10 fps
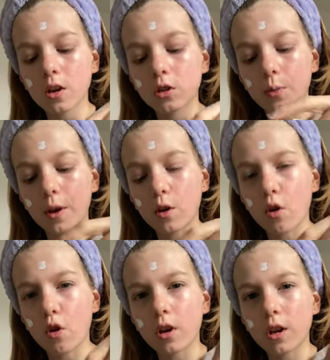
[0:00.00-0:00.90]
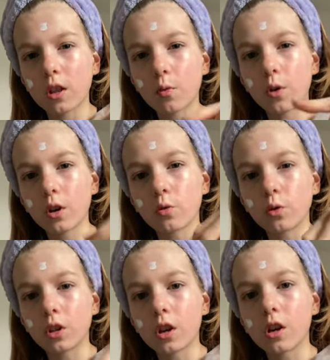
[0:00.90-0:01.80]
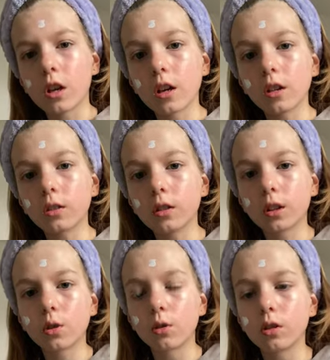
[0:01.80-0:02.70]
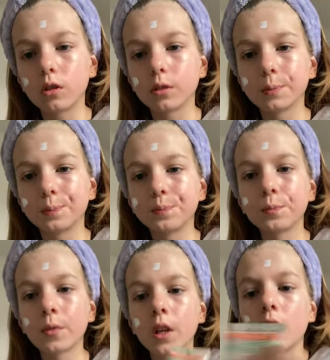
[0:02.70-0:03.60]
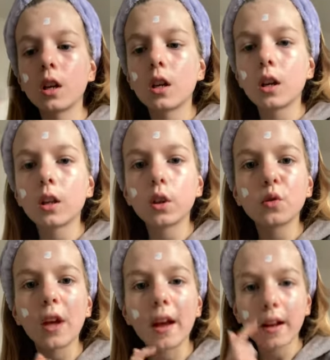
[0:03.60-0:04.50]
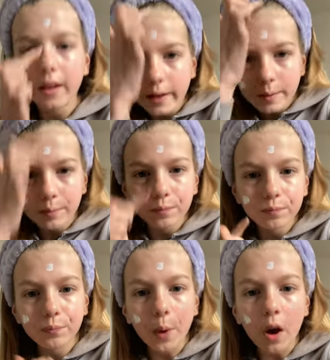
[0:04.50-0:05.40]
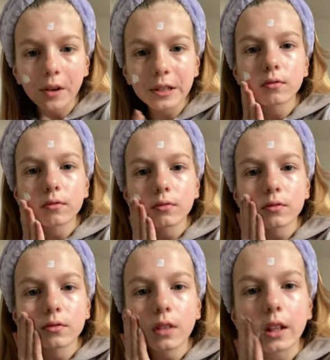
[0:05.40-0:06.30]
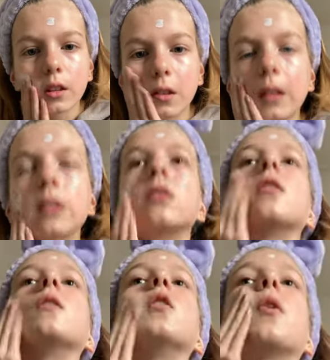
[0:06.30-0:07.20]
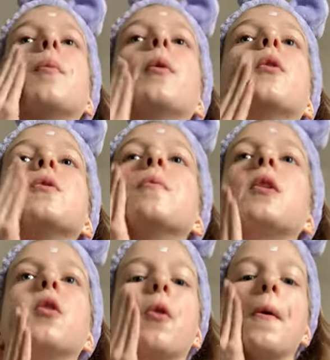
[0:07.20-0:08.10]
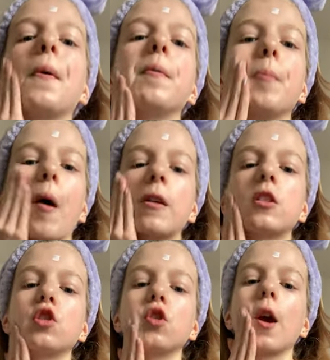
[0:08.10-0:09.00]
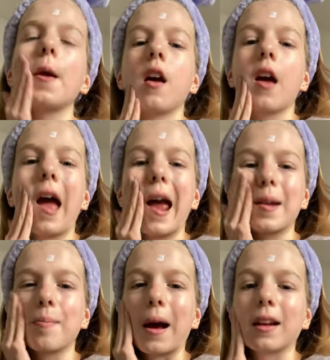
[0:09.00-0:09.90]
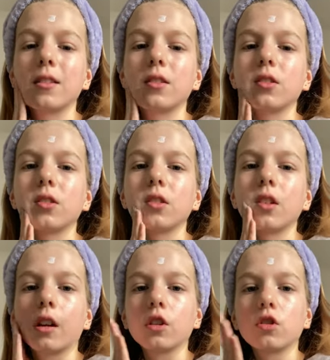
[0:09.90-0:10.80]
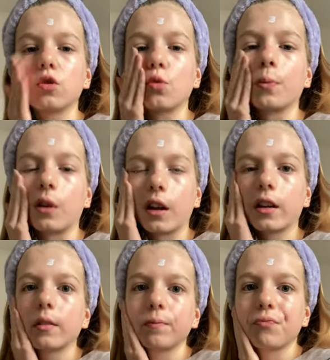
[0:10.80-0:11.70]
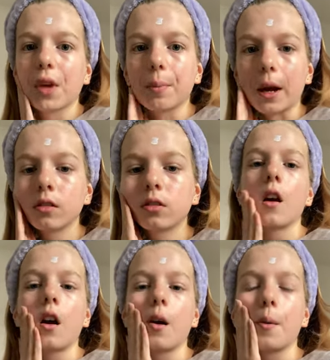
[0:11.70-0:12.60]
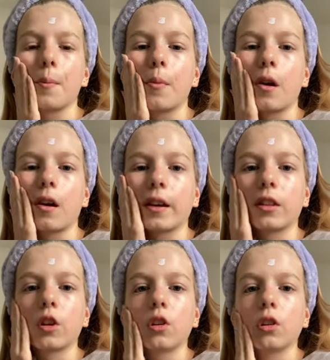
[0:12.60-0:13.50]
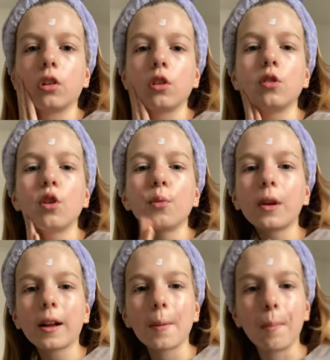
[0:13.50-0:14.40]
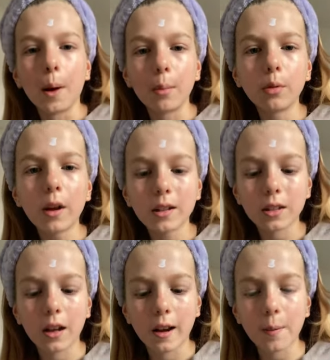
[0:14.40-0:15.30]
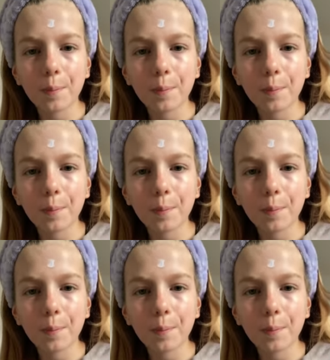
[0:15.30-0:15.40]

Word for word: So I got, in the one I ordered earlier, I got, um, like, those hair, like, parting, like, the things that you can put to make your parting straight headbands, like just normal like headbands. Um, like the you know when like a bubble has the like